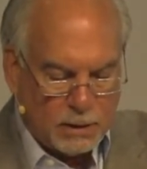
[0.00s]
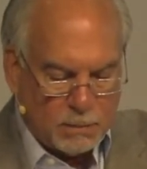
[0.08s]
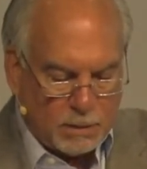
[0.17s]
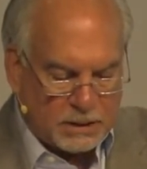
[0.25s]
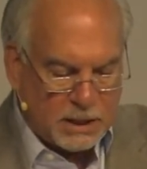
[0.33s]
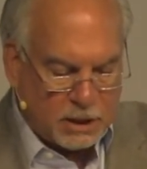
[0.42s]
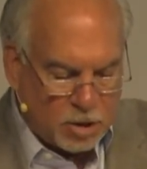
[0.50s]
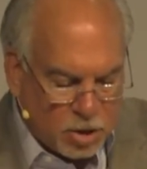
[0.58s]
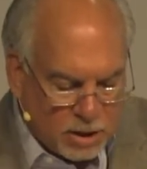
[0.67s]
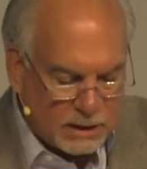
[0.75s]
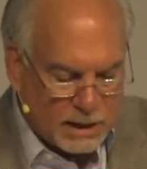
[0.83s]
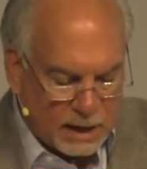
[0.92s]
but they
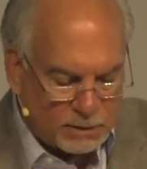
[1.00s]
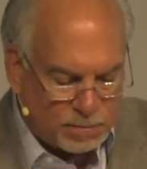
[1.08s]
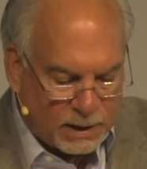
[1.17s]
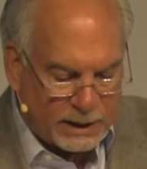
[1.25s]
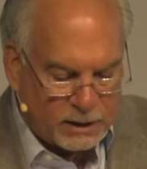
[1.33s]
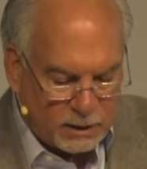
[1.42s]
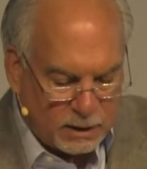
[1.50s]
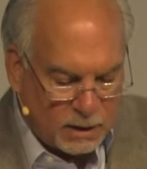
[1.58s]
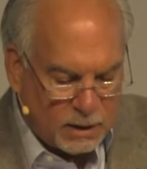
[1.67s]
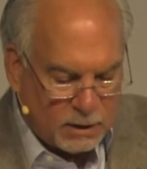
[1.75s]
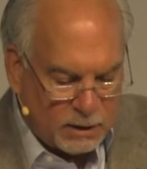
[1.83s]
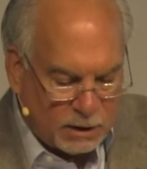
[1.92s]
could find
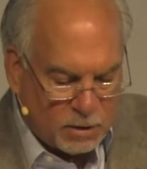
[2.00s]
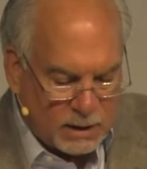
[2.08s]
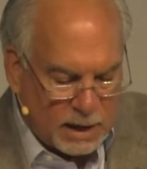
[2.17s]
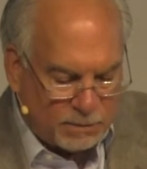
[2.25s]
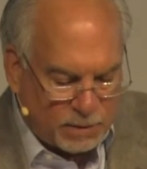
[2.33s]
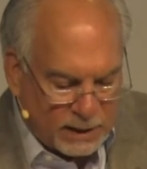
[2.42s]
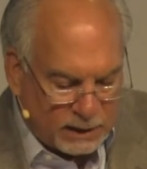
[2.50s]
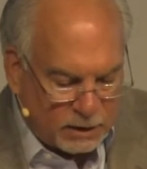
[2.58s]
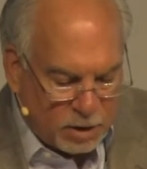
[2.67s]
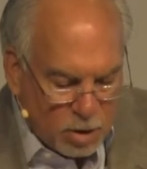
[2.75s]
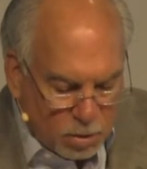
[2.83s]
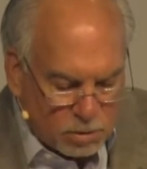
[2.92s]
no